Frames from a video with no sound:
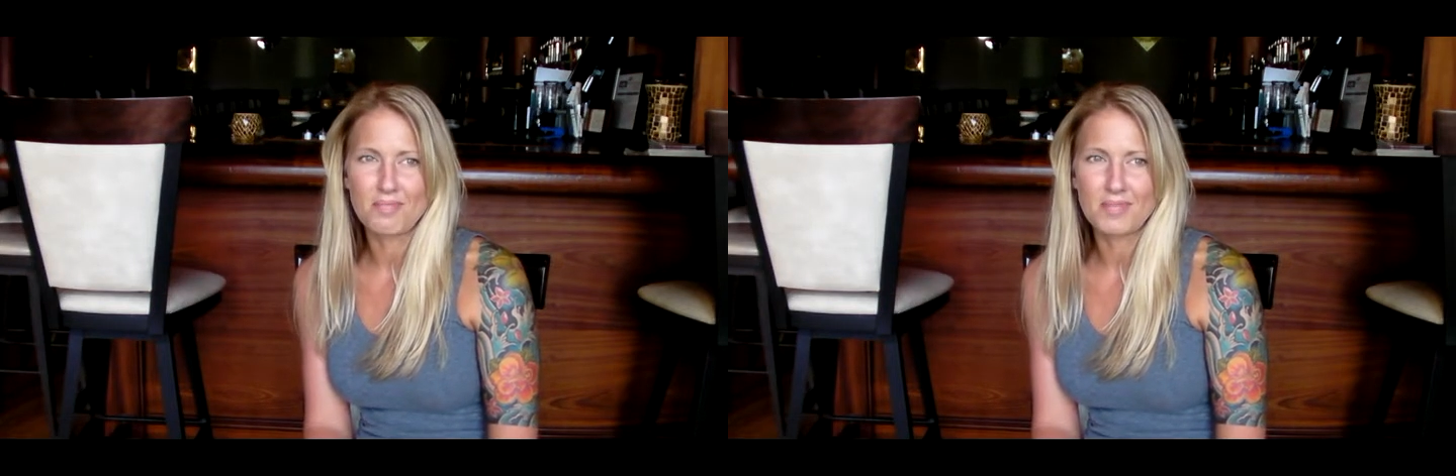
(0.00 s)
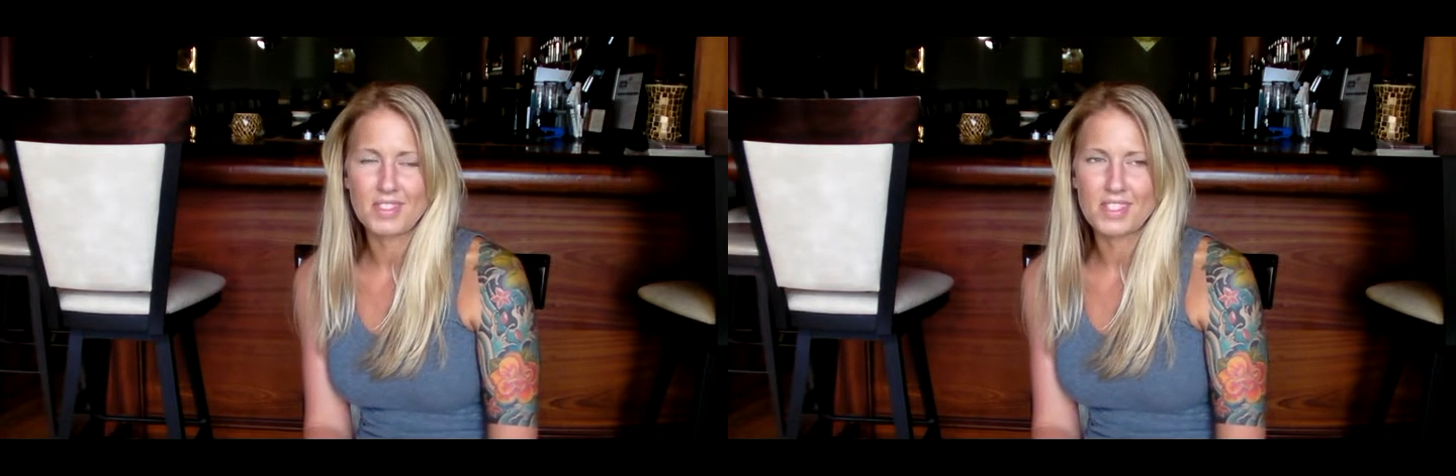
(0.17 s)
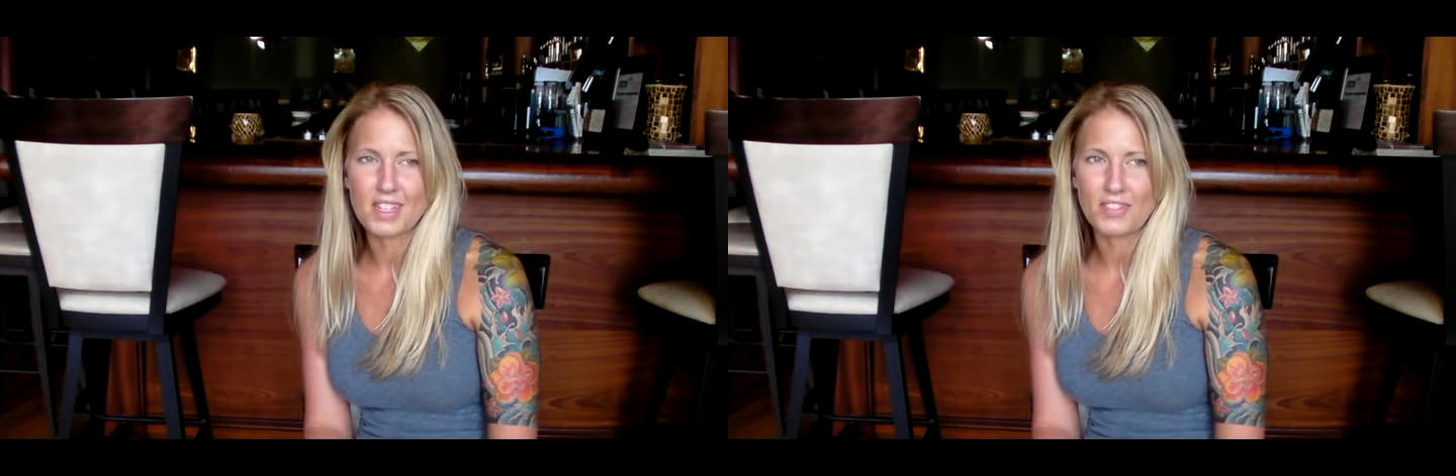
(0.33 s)

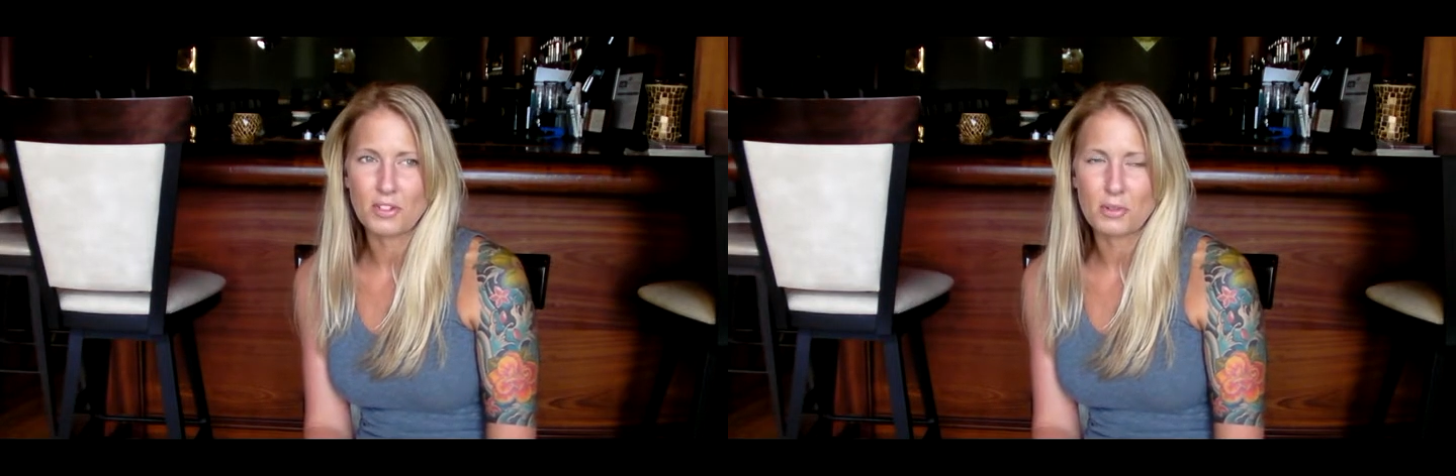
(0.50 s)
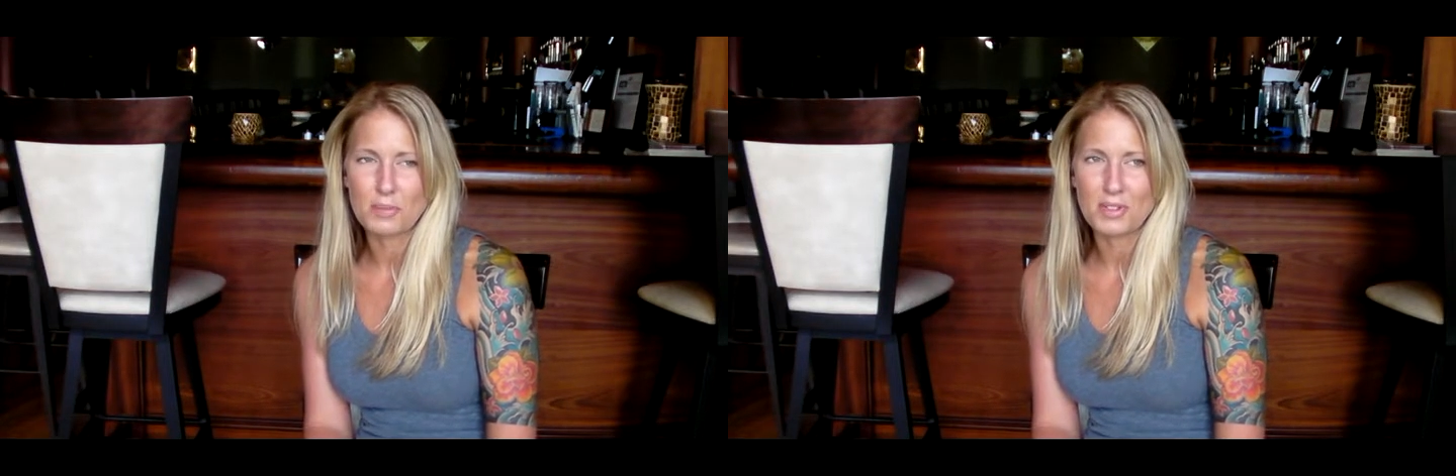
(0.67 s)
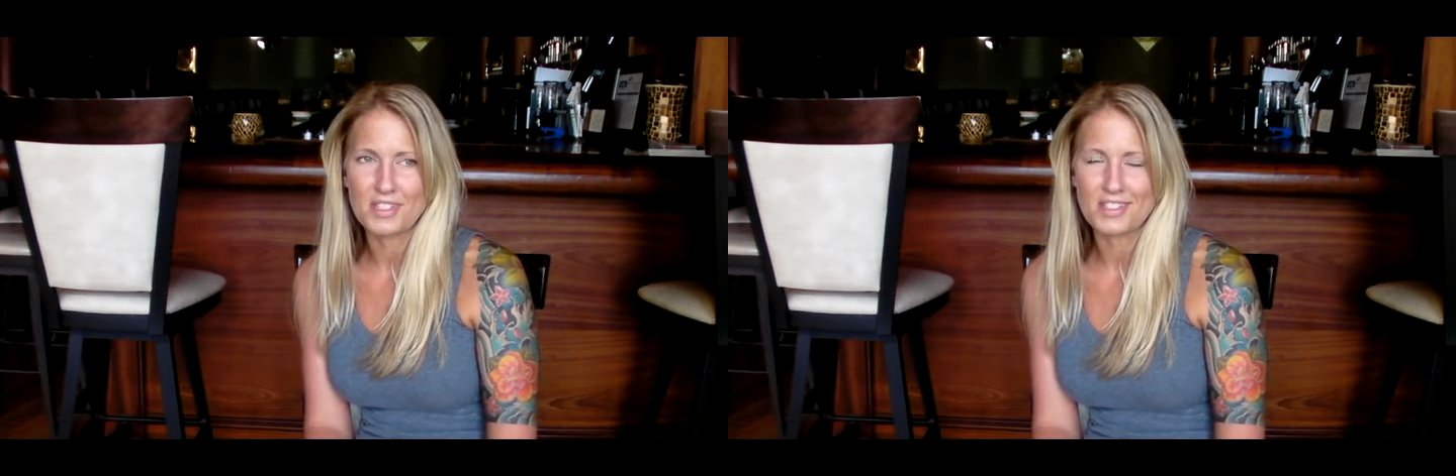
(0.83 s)
It's definitely one
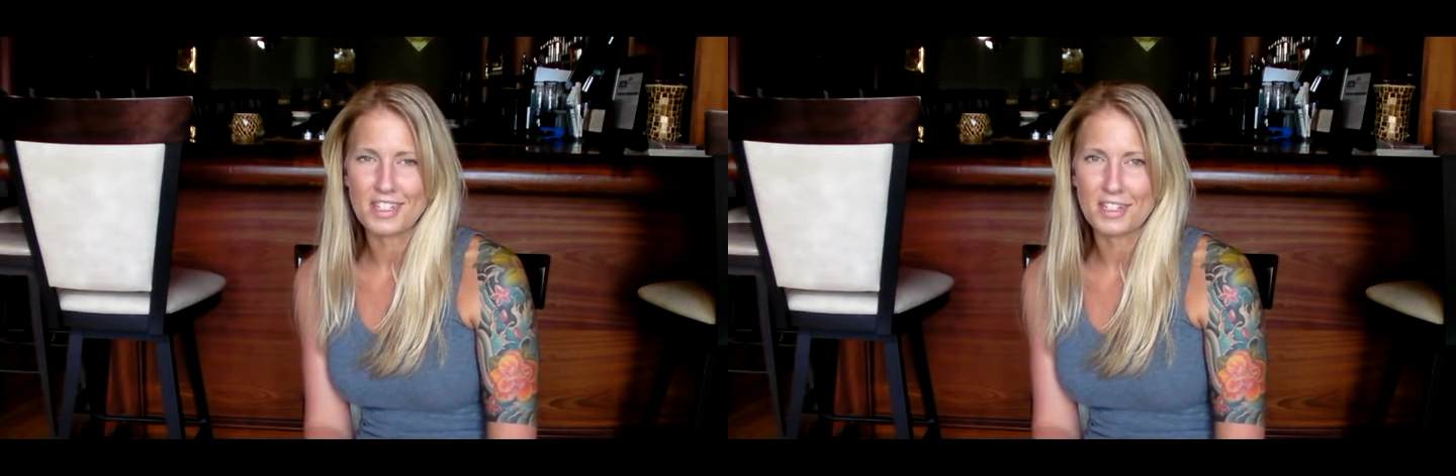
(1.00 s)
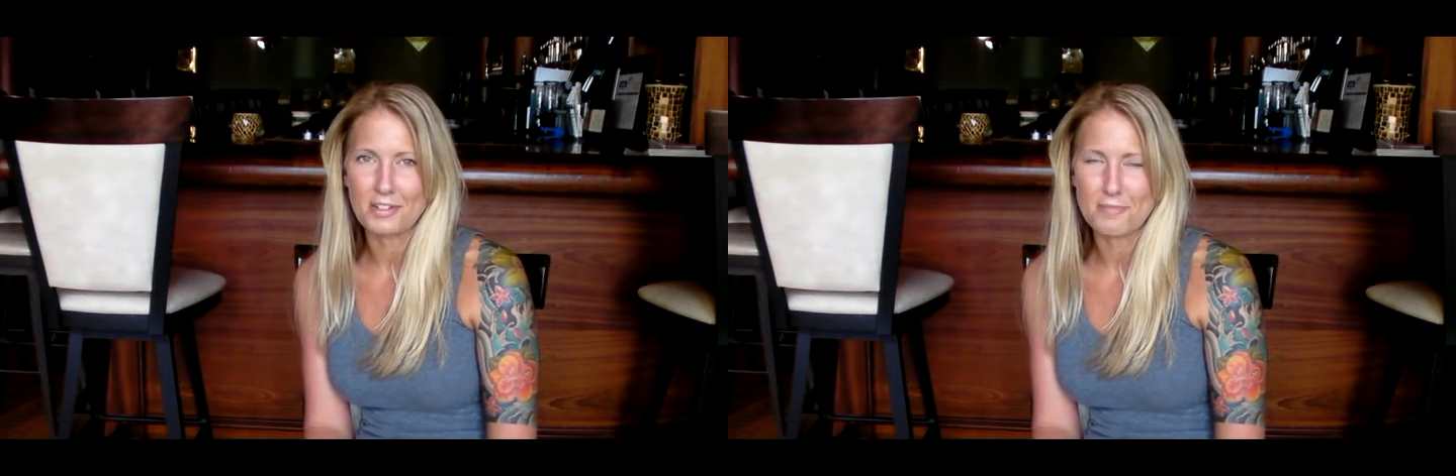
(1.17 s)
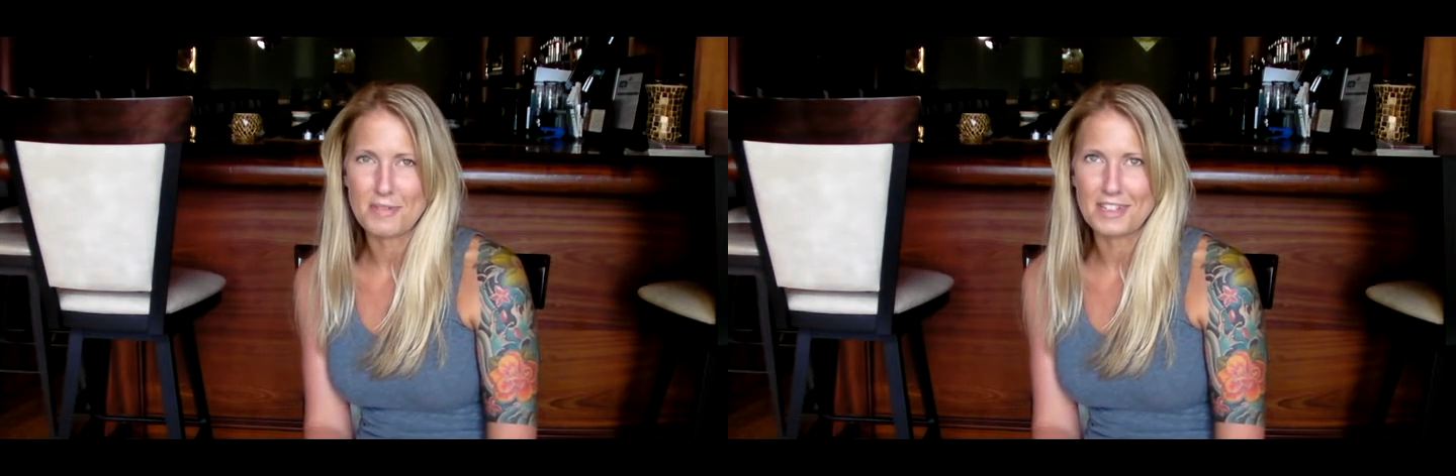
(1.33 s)
of the places I
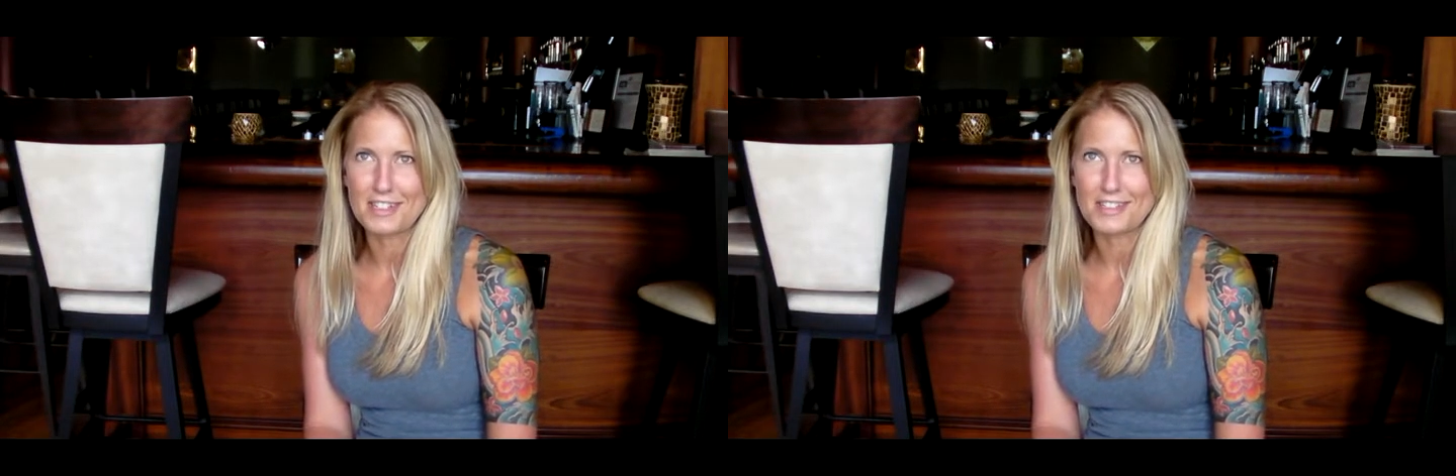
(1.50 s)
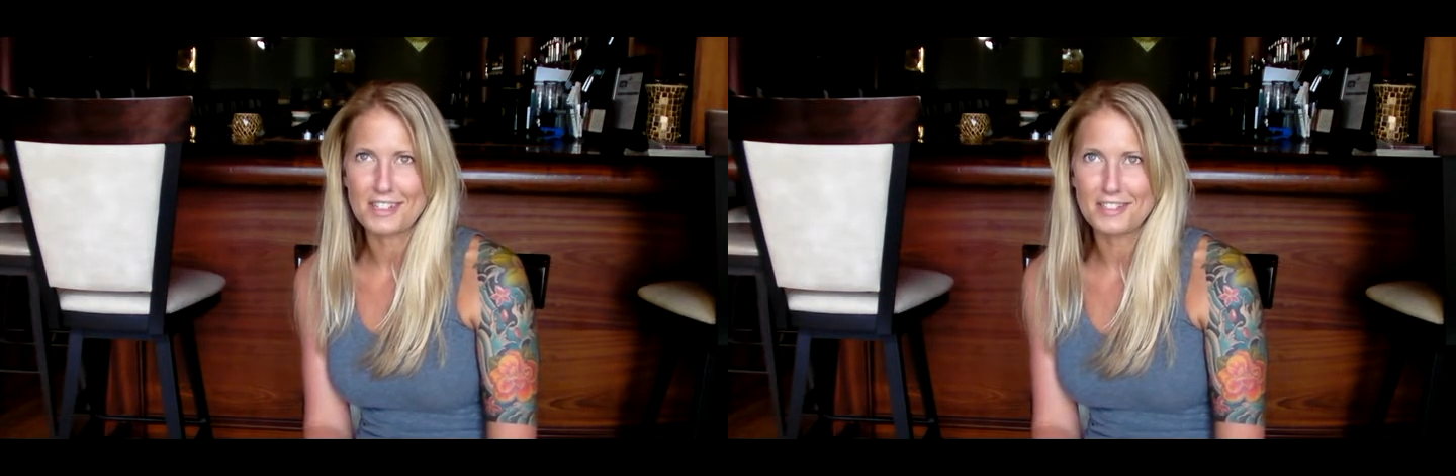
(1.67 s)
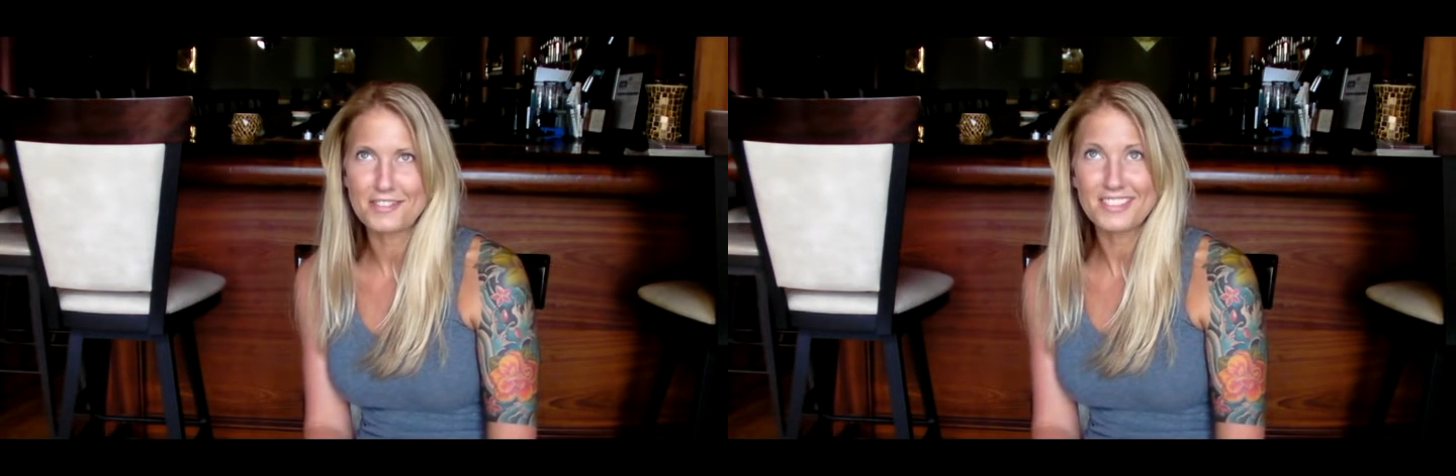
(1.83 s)
go on my days
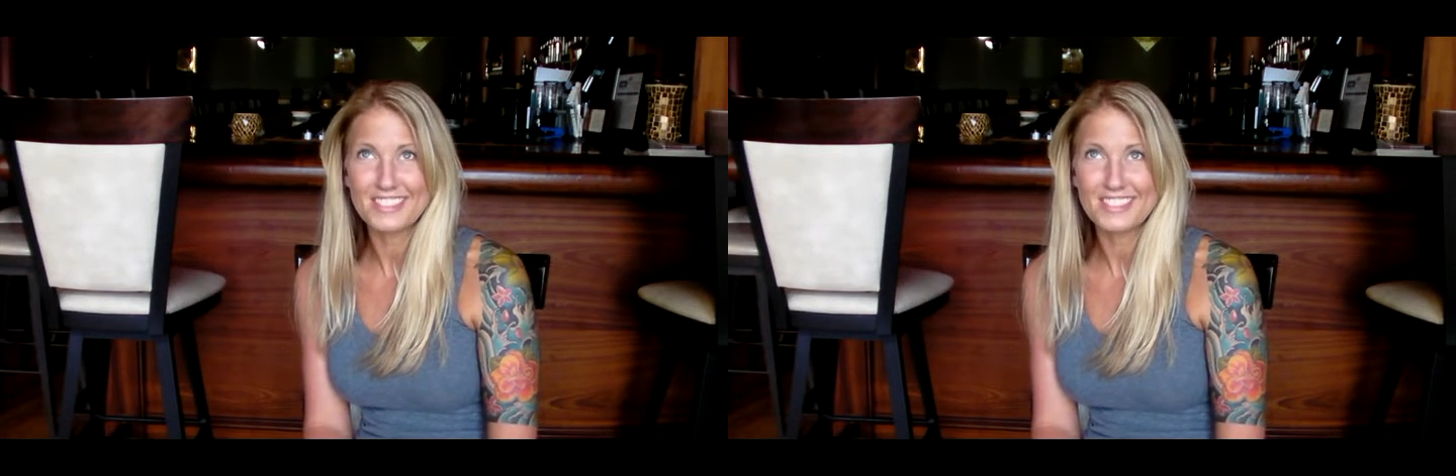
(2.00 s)
off.